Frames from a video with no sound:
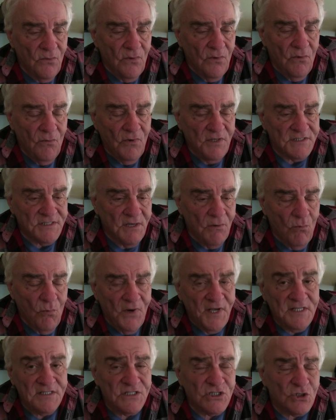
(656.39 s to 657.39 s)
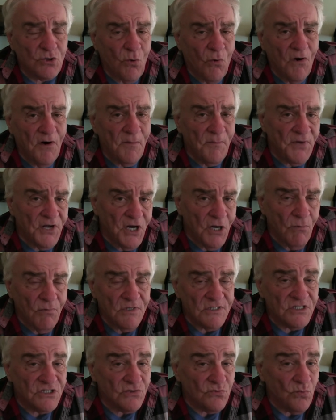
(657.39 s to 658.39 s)
was a windstorm, and it
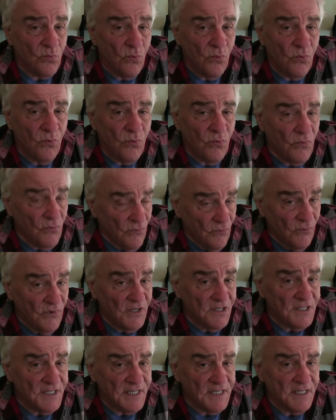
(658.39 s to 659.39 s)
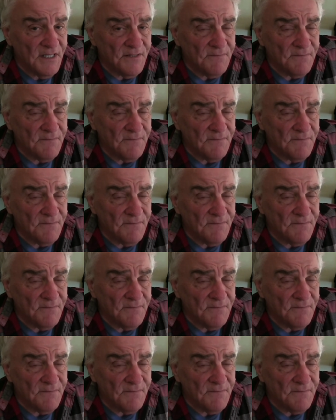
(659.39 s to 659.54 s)
was really